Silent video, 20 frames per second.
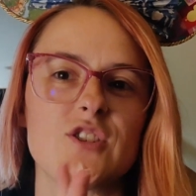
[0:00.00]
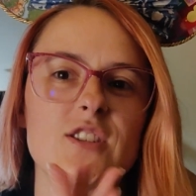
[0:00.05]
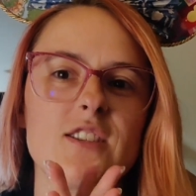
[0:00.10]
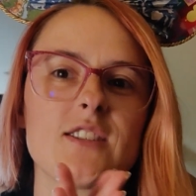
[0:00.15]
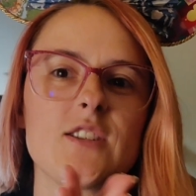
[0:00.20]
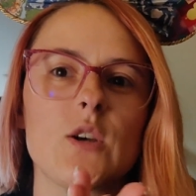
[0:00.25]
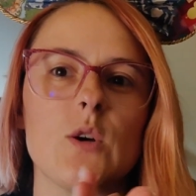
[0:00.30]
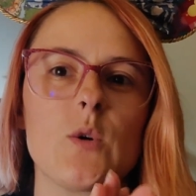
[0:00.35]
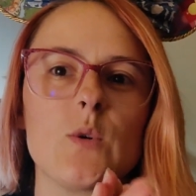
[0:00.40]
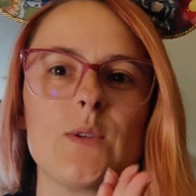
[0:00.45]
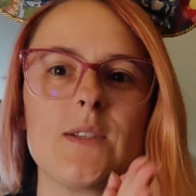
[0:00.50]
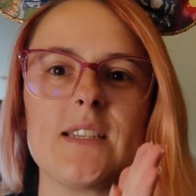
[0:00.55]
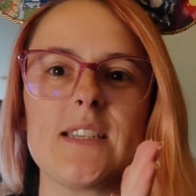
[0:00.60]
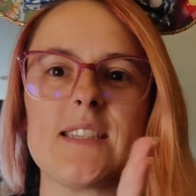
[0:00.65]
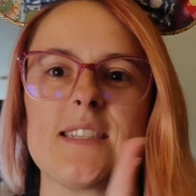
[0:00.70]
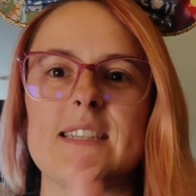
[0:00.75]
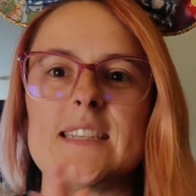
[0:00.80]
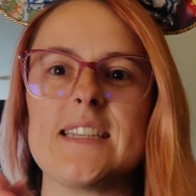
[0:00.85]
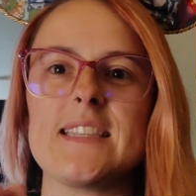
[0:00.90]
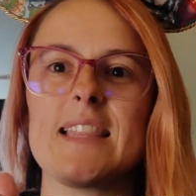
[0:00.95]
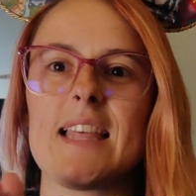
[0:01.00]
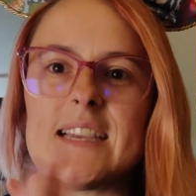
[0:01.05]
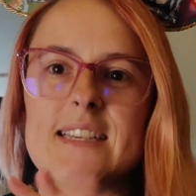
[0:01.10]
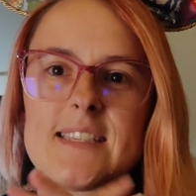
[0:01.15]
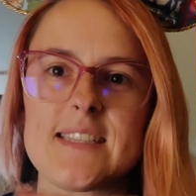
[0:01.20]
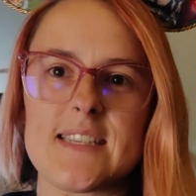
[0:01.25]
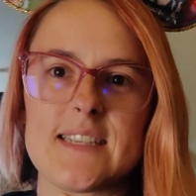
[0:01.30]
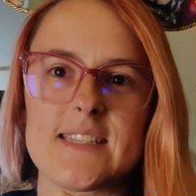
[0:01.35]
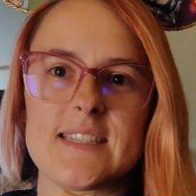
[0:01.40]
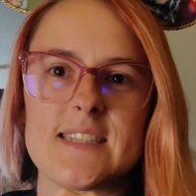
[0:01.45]
Just no Disney
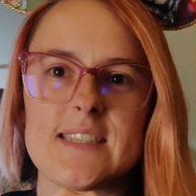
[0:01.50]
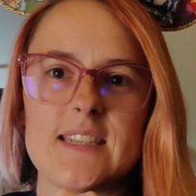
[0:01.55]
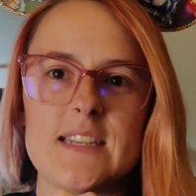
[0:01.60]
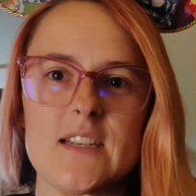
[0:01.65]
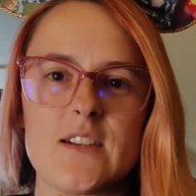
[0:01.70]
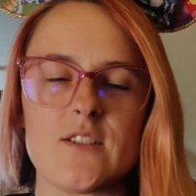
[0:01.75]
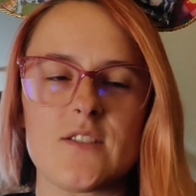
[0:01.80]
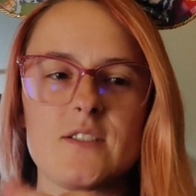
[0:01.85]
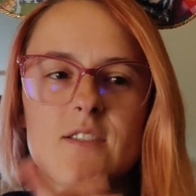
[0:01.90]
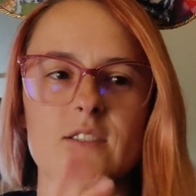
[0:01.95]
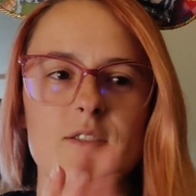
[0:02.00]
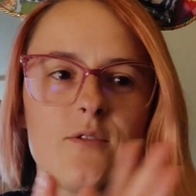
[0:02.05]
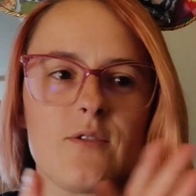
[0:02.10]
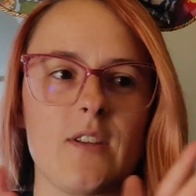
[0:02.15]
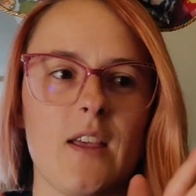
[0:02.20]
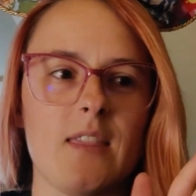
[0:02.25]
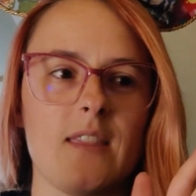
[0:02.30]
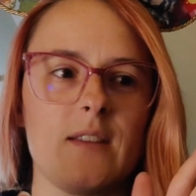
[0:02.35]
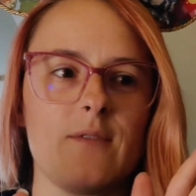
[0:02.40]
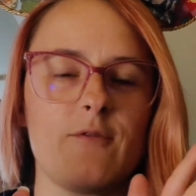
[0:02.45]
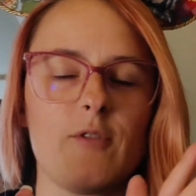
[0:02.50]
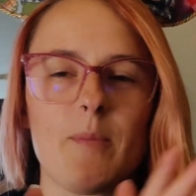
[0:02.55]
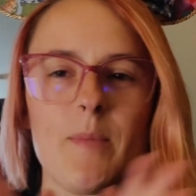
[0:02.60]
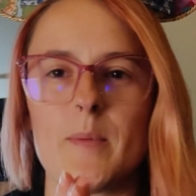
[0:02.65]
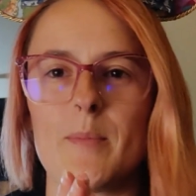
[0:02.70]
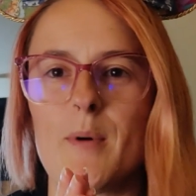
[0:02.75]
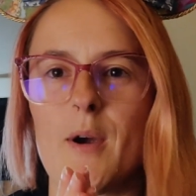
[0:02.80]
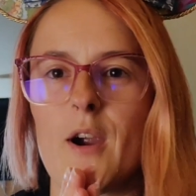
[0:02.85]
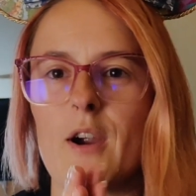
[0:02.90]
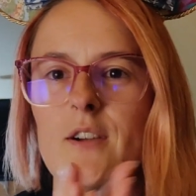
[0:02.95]
licensed ears, so nothing from
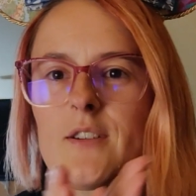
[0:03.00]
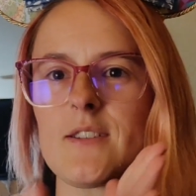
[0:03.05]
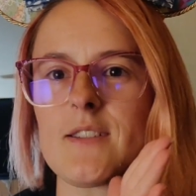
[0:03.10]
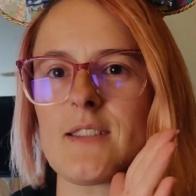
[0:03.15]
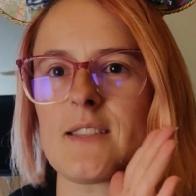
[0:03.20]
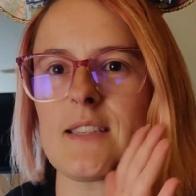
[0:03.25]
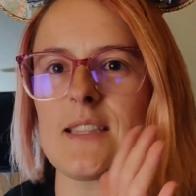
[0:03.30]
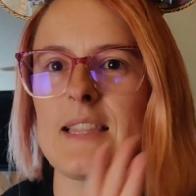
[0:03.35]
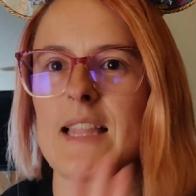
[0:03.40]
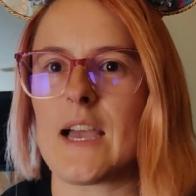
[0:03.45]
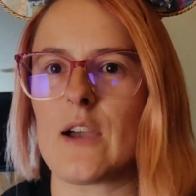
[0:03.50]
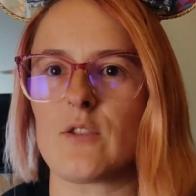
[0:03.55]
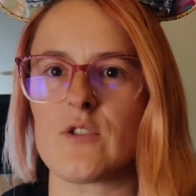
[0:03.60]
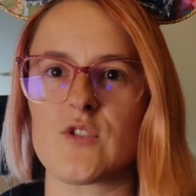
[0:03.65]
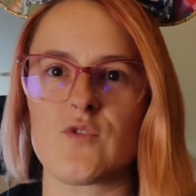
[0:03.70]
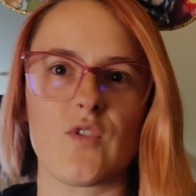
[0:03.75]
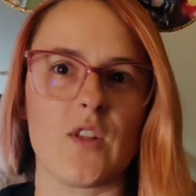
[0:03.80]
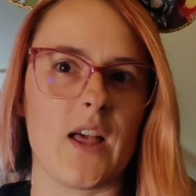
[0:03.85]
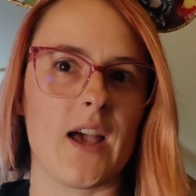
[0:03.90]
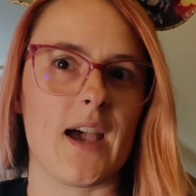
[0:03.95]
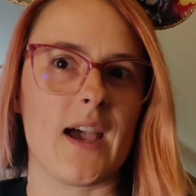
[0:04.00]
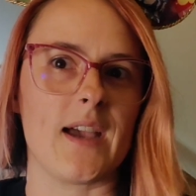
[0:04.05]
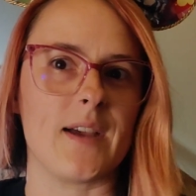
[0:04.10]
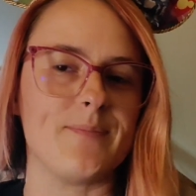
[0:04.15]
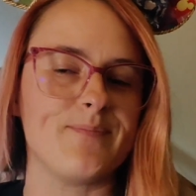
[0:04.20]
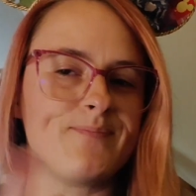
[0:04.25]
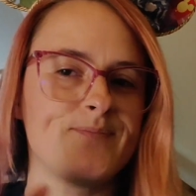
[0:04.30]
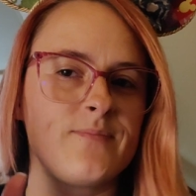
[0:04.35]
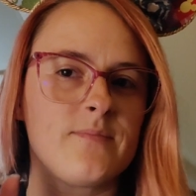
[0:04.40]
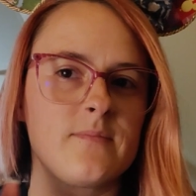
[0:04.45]
the parks,
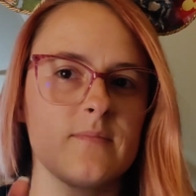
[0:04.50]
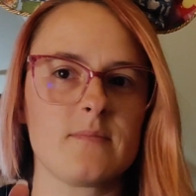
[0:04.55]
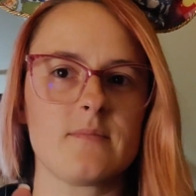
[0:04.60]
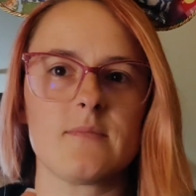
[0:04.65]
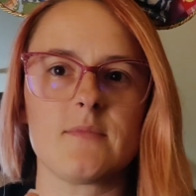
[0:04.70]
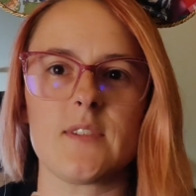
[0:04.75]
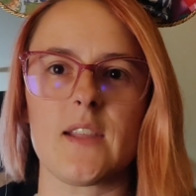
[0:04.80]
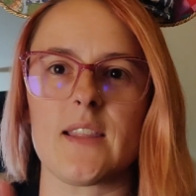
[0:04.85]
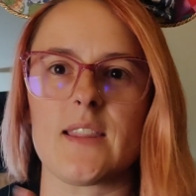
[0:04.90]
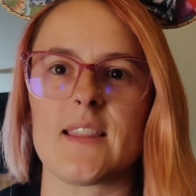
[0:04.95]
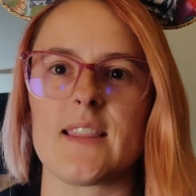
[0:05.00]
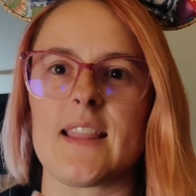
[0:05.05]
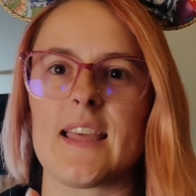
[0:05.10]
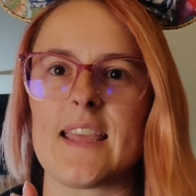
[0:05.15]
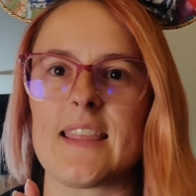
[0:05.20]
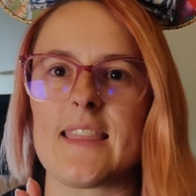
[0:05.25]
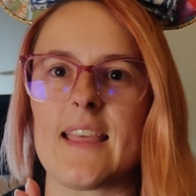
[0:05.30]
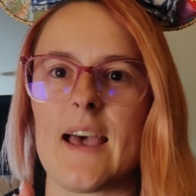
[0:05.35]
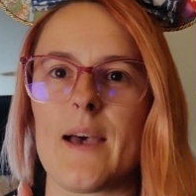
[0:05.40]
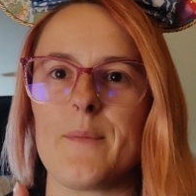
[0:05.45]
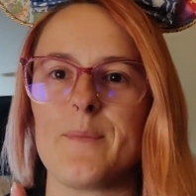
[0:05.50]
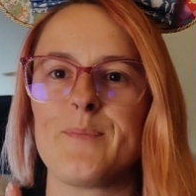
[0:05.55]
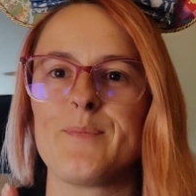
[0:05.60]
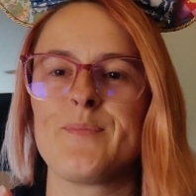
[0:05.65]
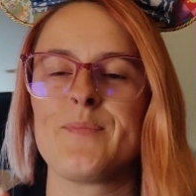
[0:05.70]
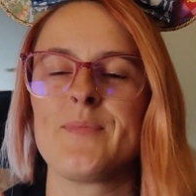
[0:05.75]
loungefly, nothing like that.